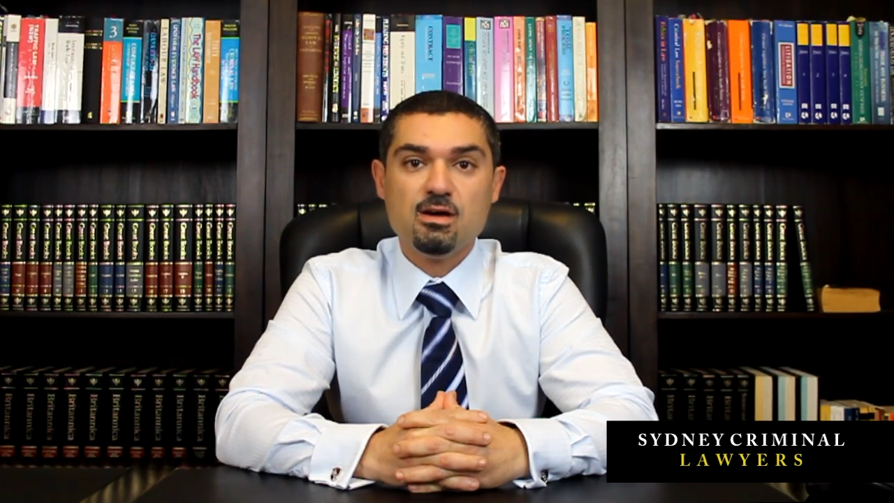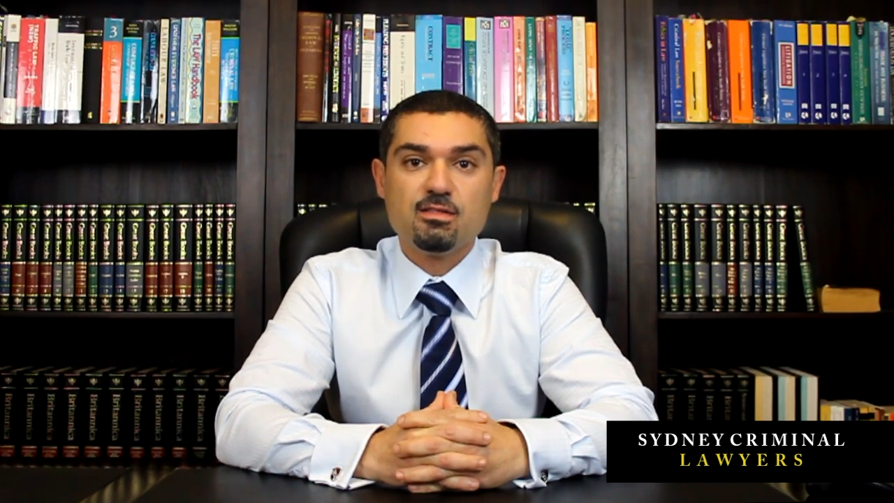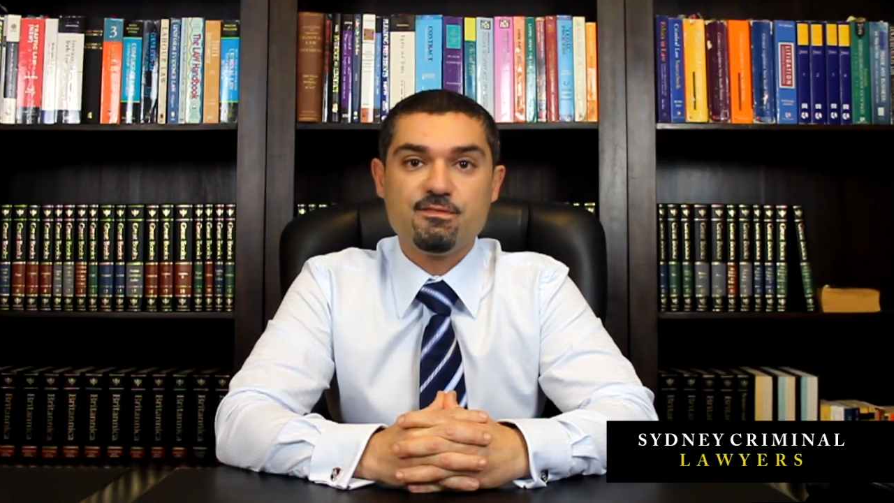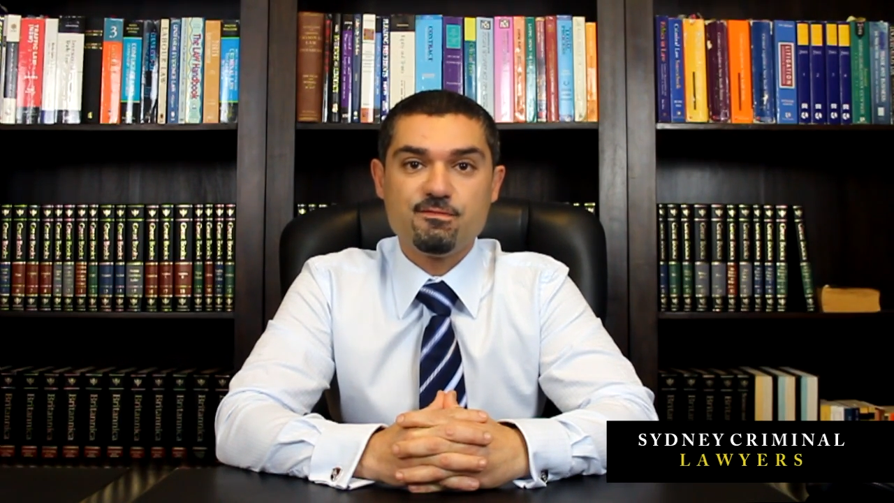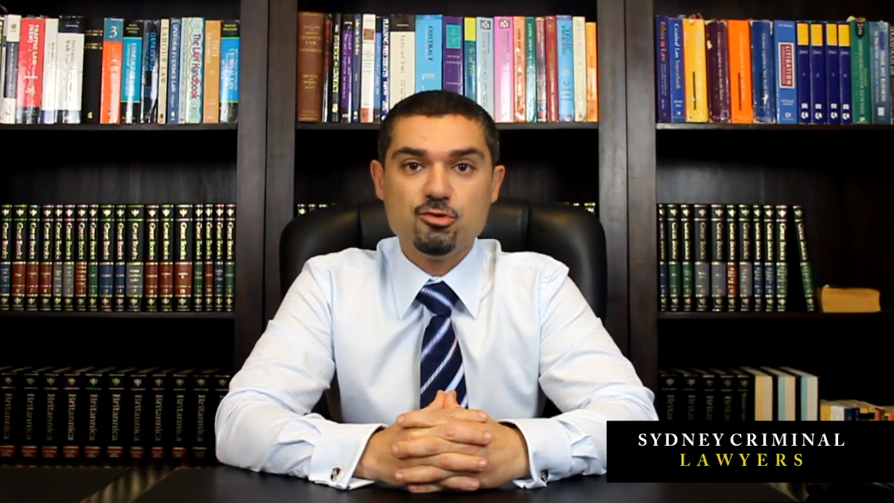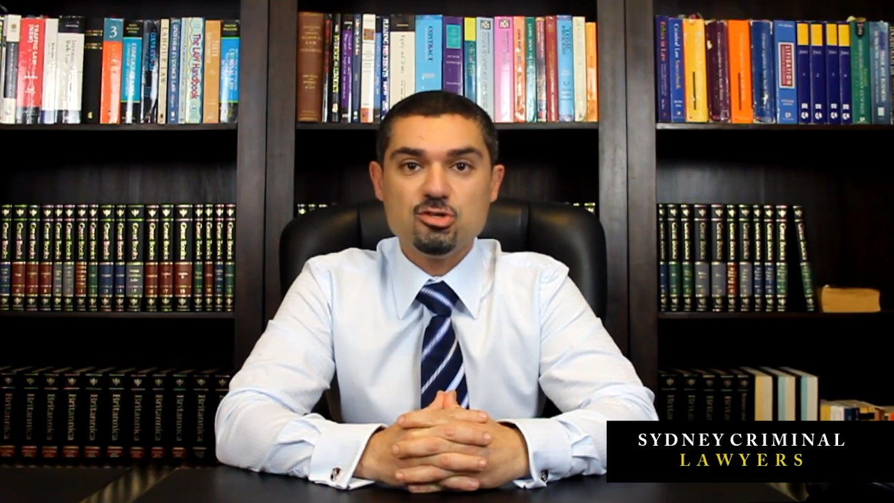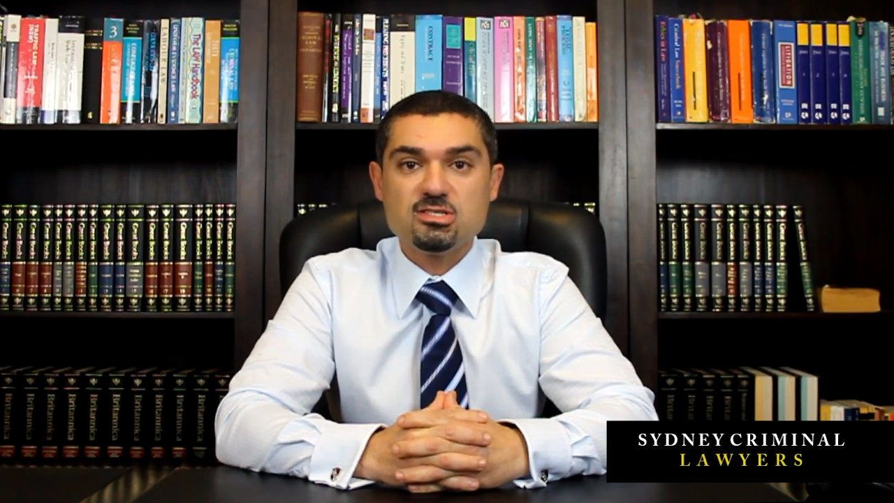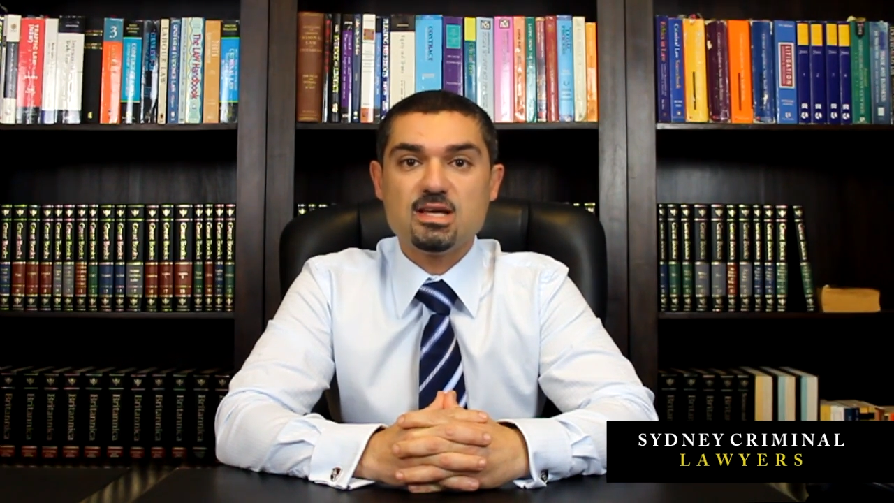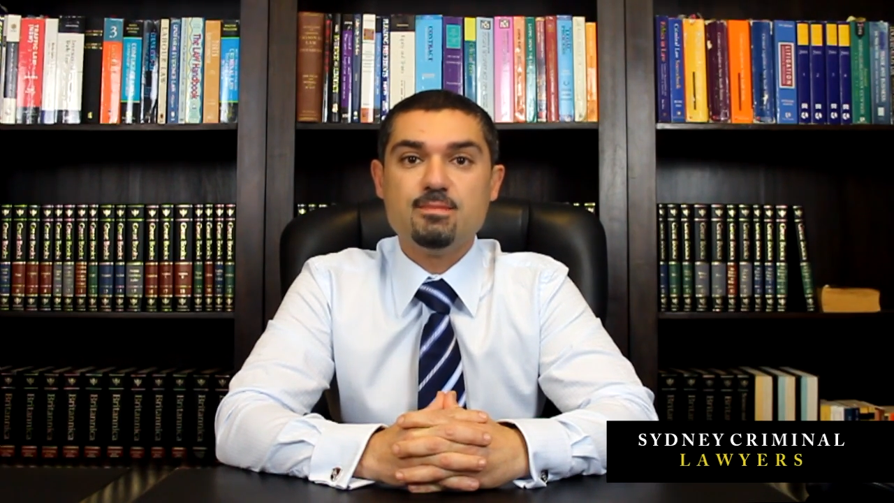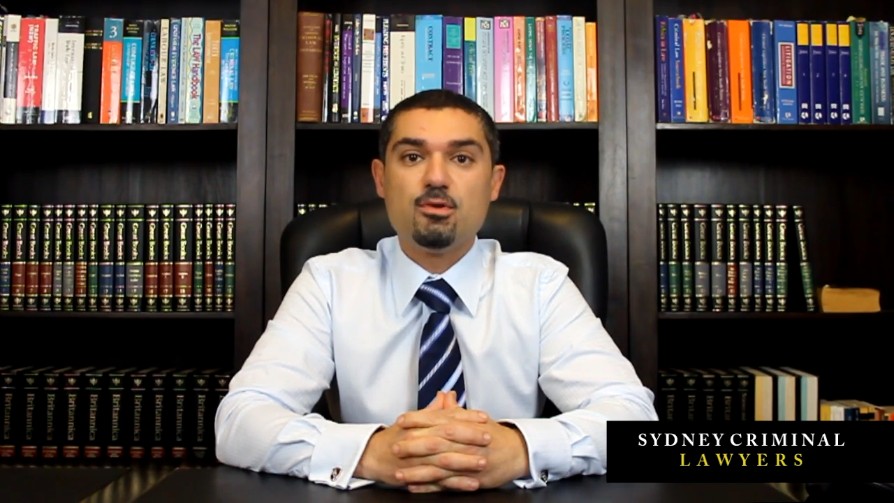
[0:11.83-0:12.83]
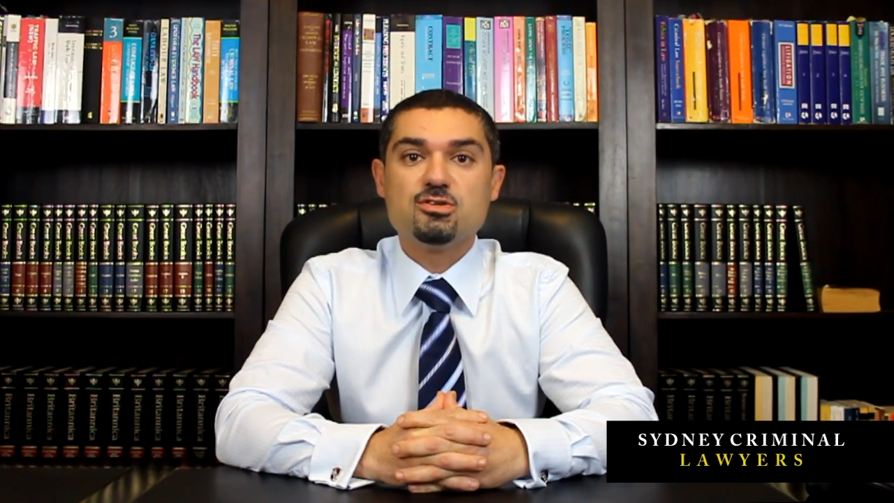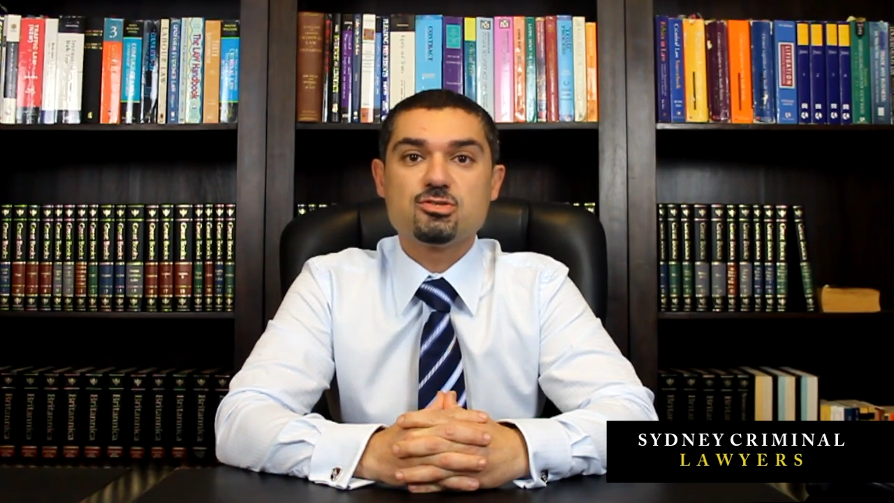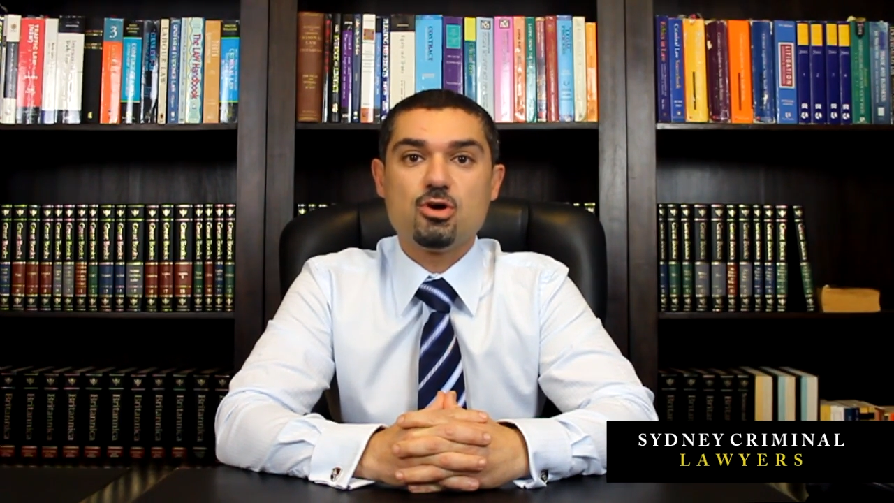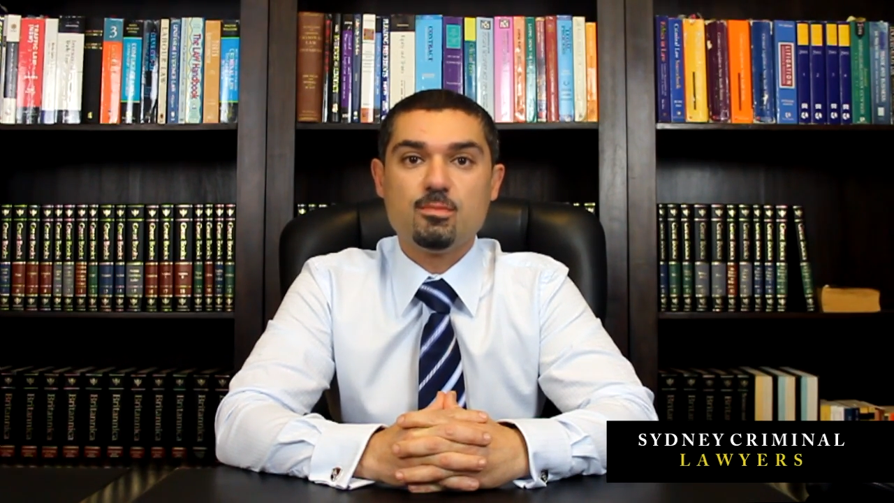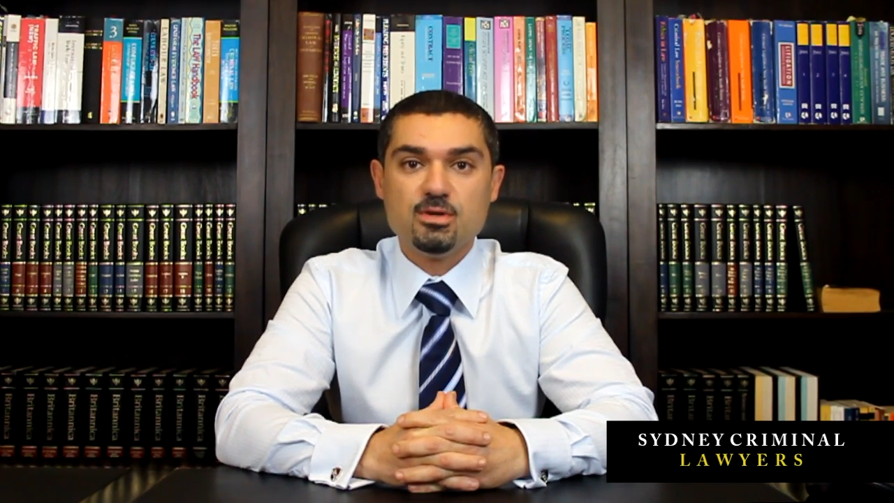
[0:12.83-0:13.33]
The first and
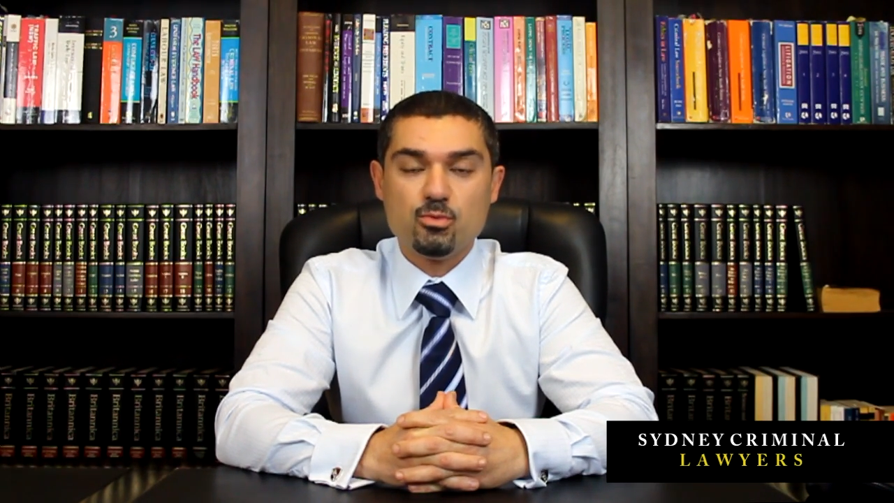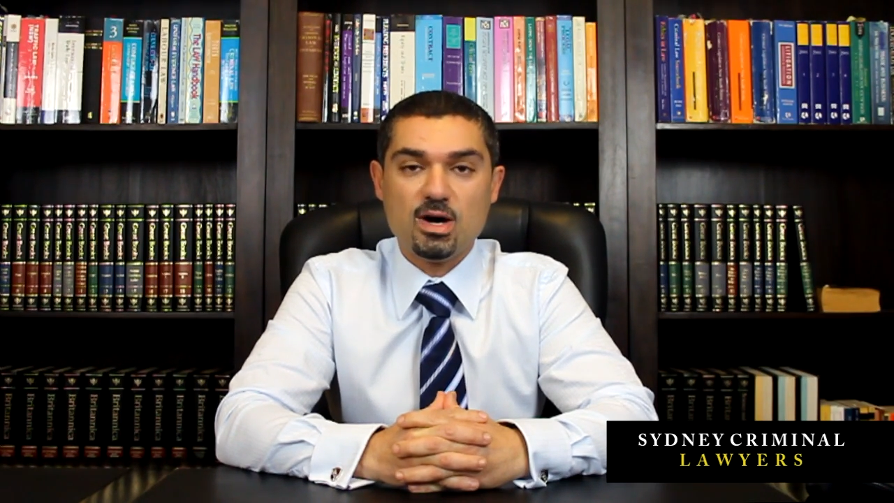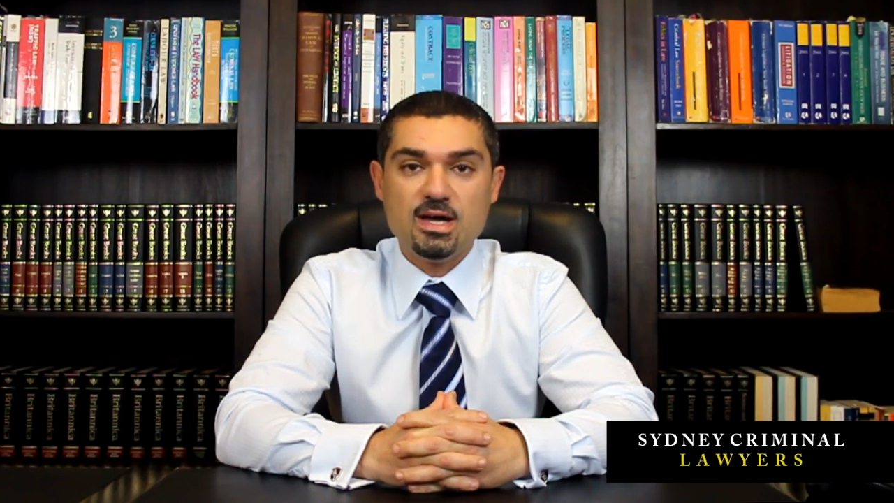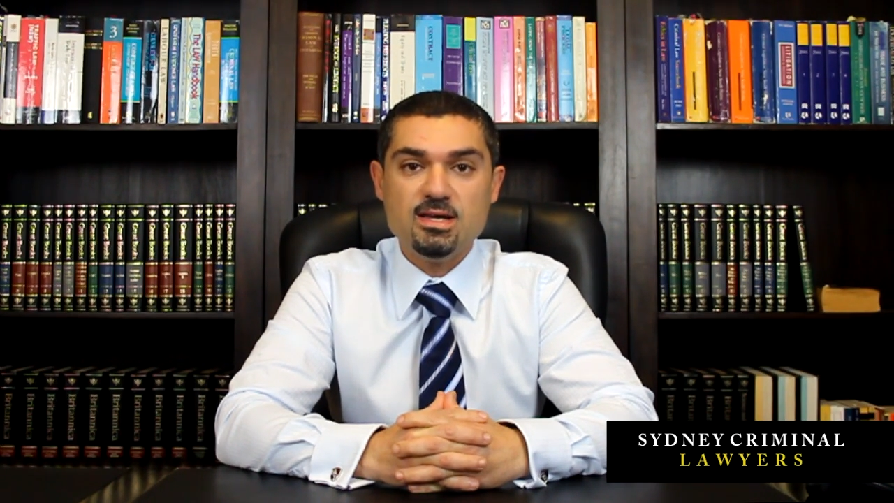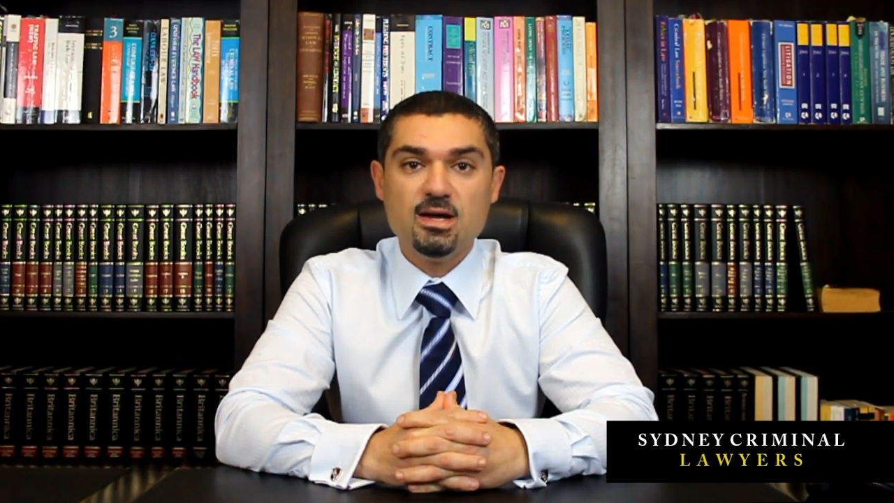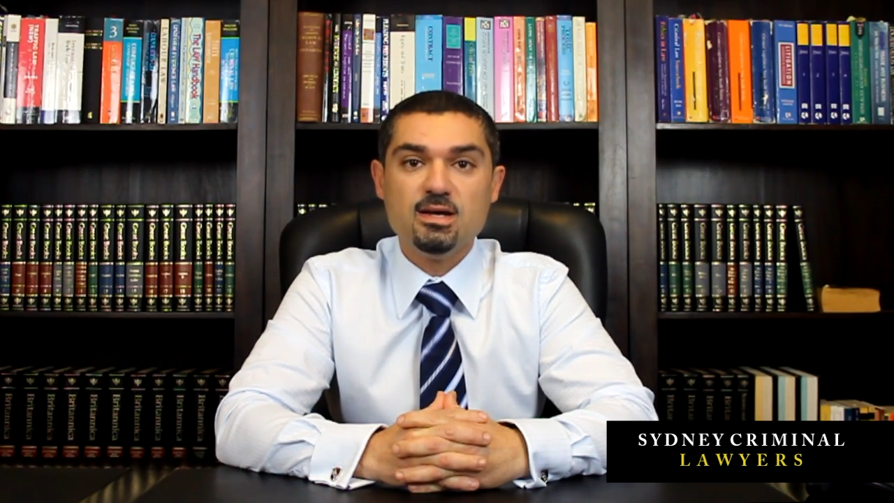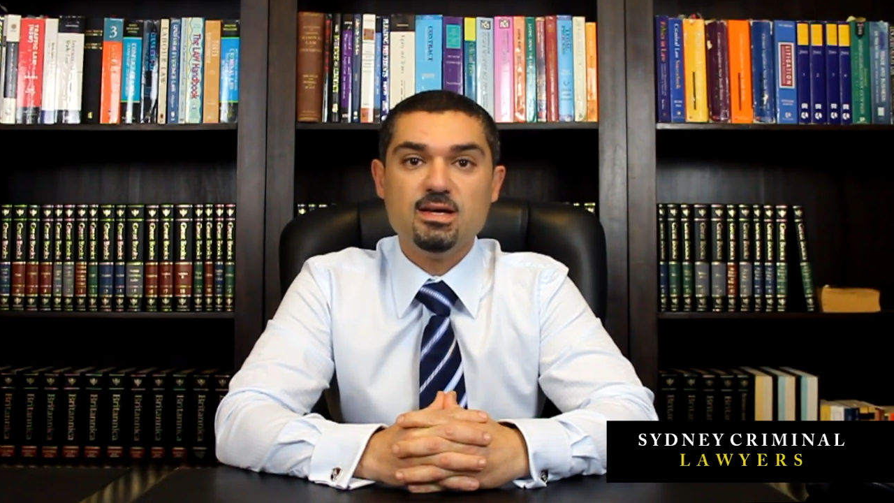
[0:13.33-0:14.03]
most common way